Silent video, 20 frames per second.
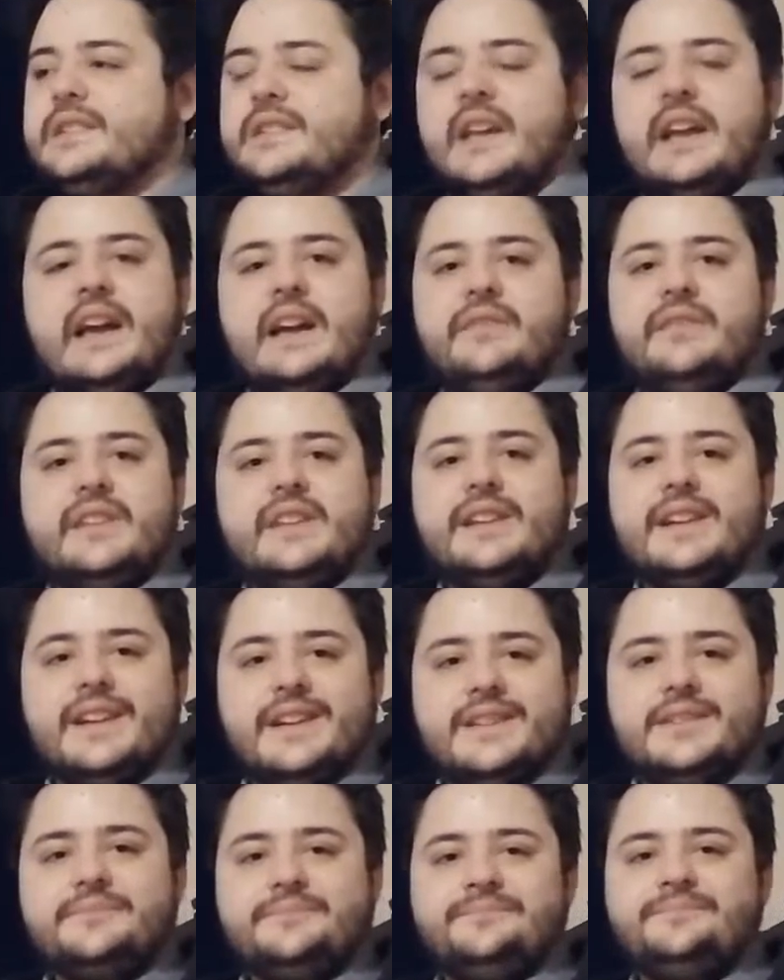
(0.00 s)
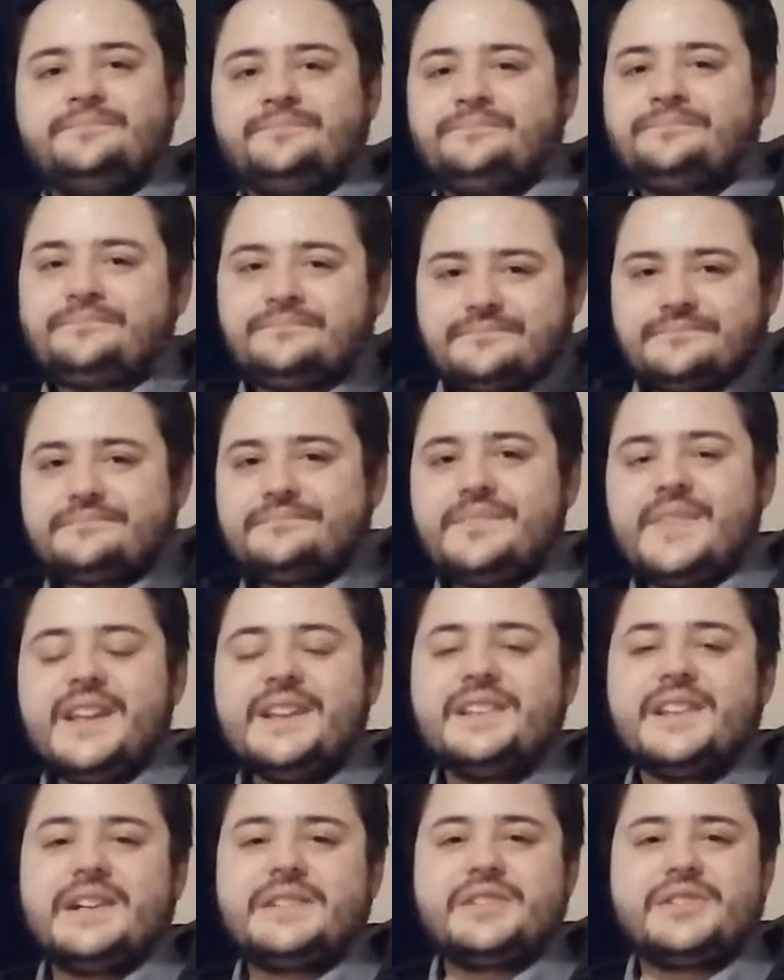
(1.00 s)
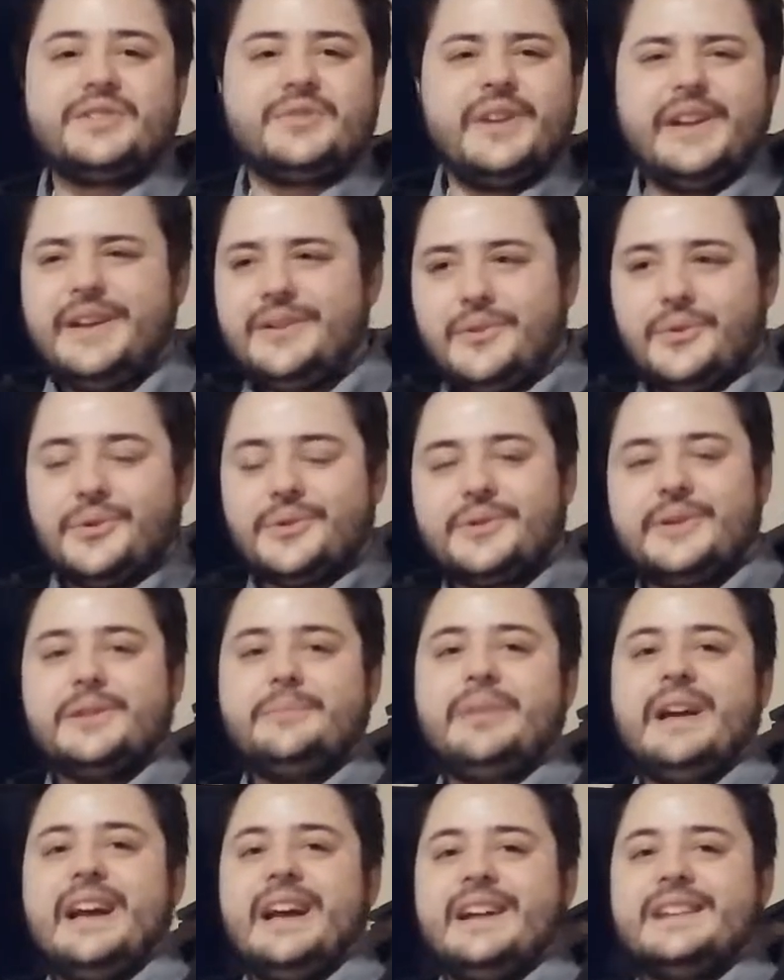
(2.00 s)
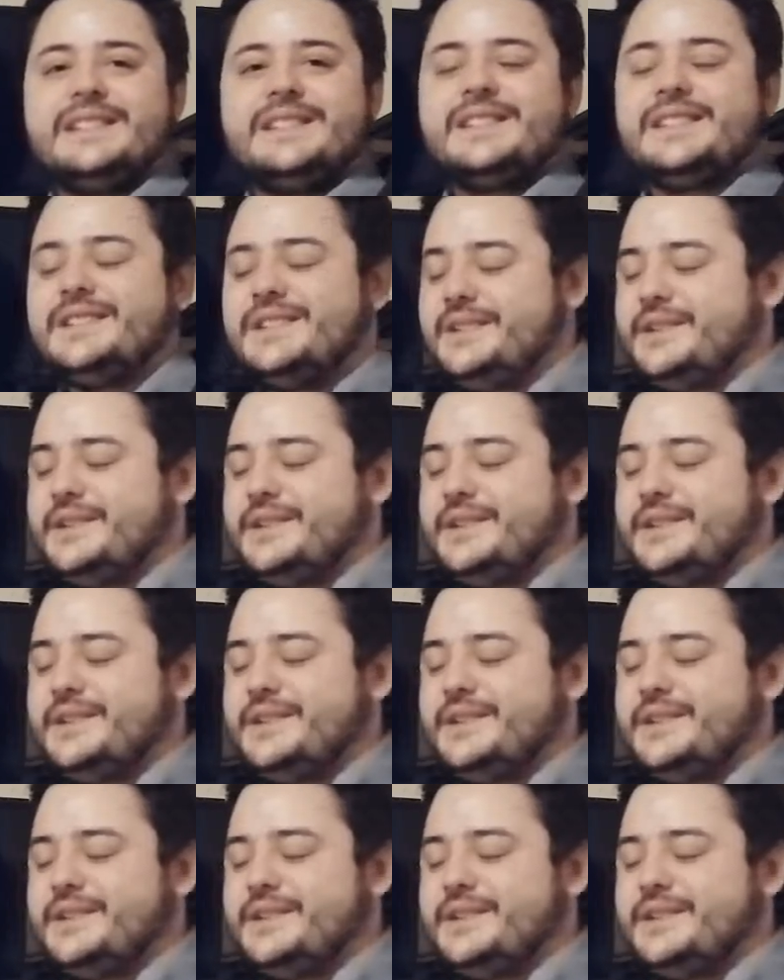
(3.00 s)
and they have the touchscreen ordering pads.